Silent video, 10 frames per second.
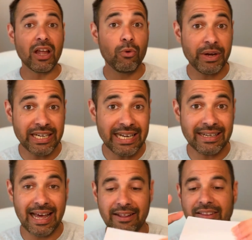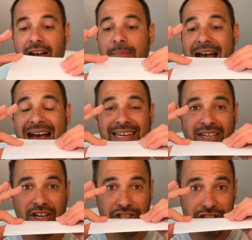And we need that thumb
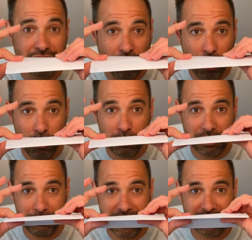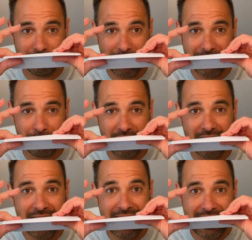adduction to hold the piece of paper
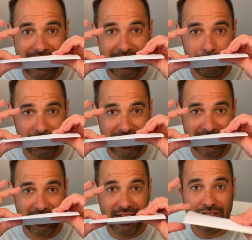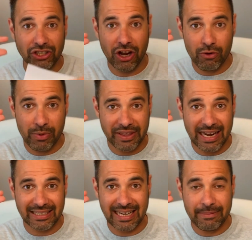in place like so with
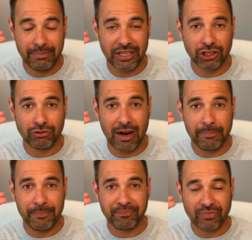that same pinch grip.